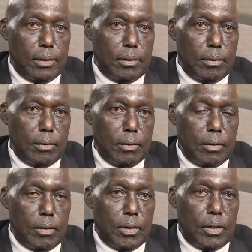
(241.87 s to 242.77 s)

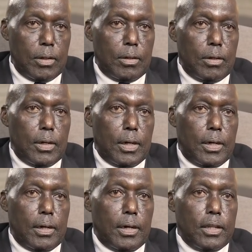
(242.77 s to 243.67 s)
Uh,